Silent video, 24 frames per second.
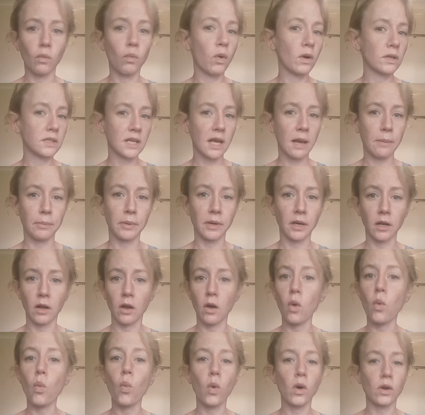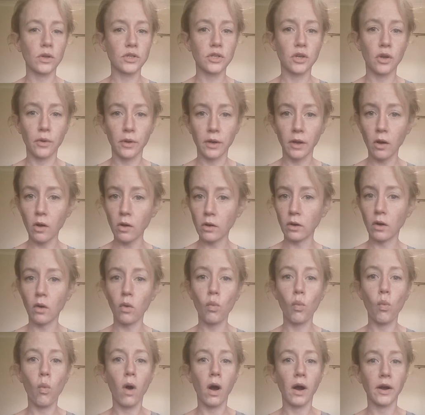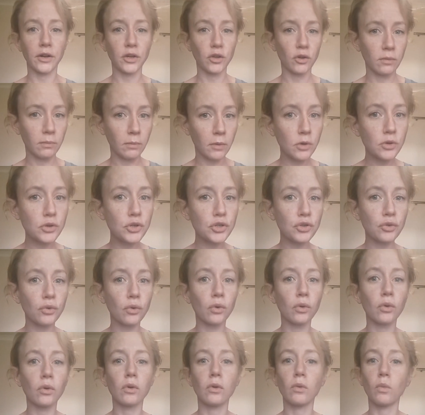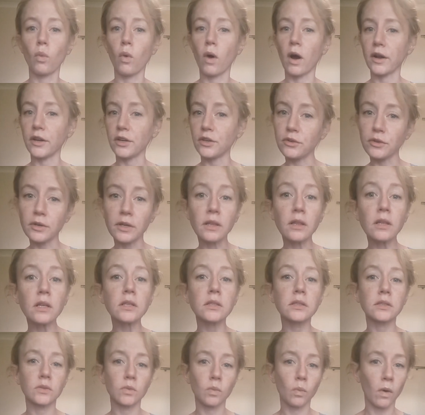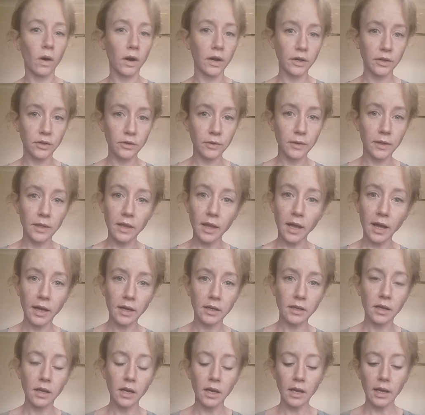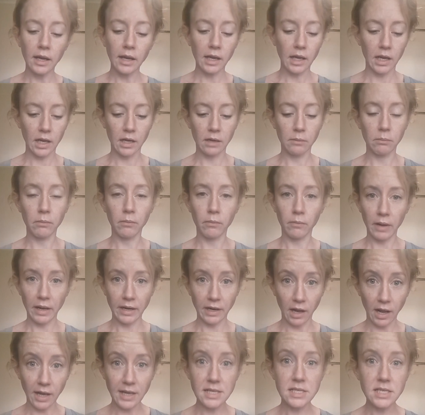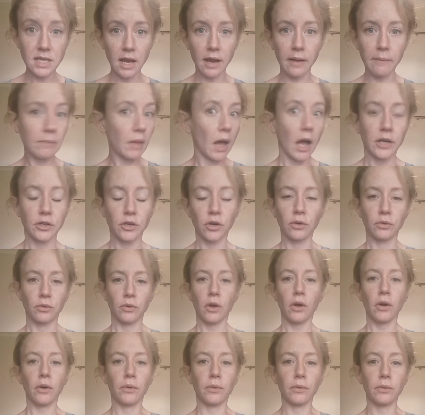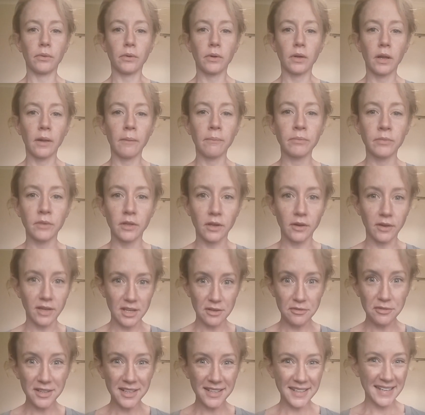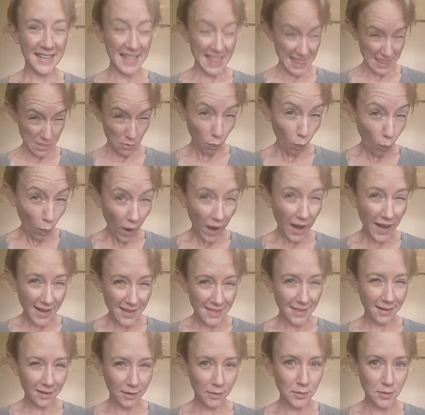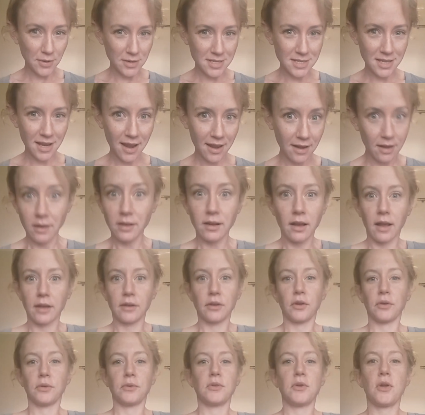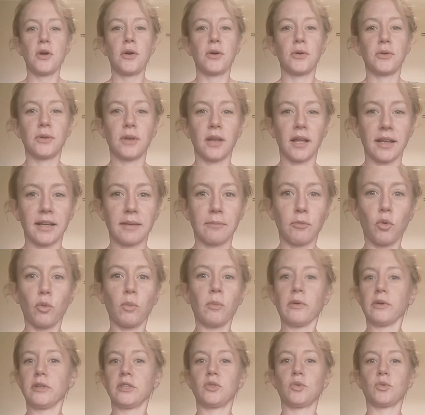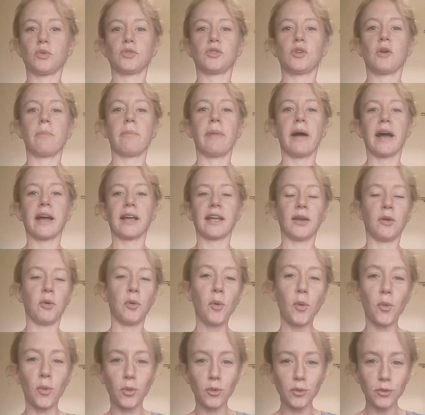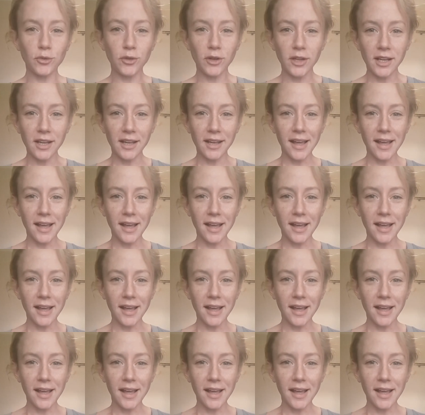what's happening, what's going on, why are you emotional, why are you doing this, why are you doing that, and I say I don't know. Even the way that I would say it, I don't know, like almost also backing off.